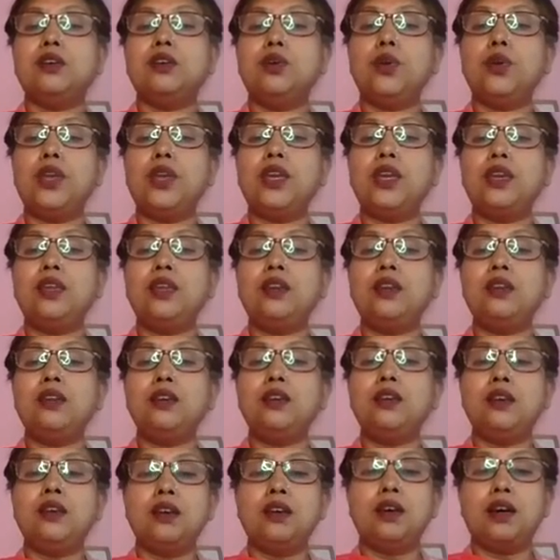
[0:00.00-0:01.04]
green
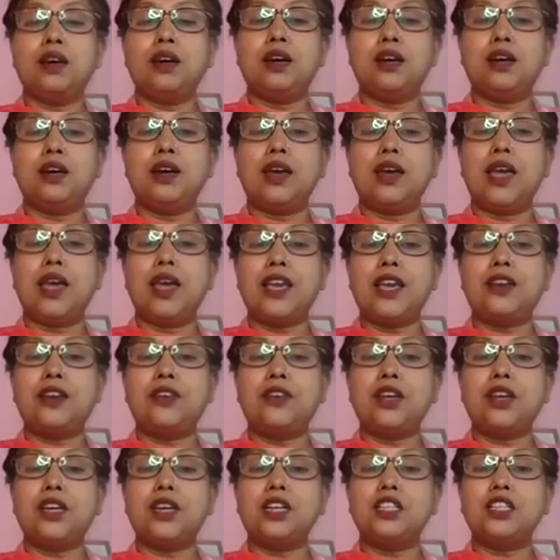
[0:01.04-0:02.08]

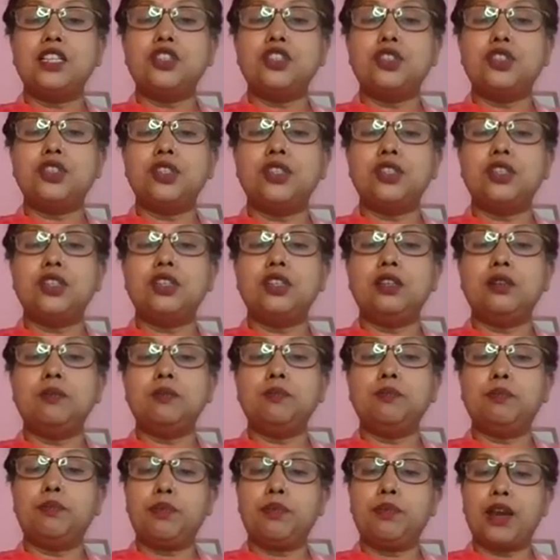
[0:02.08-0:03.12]
agricultural
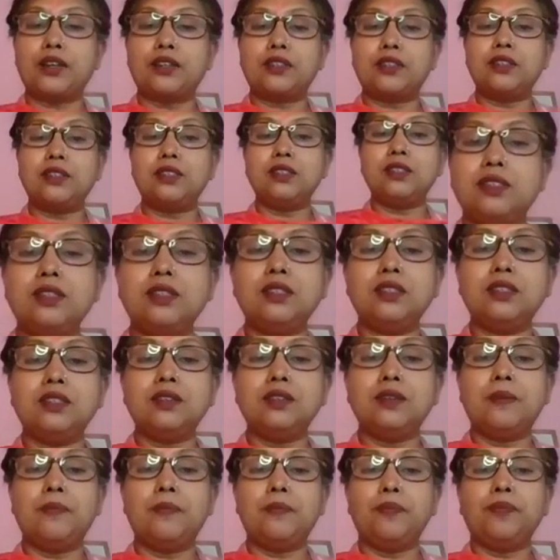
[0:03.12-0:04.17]
practices.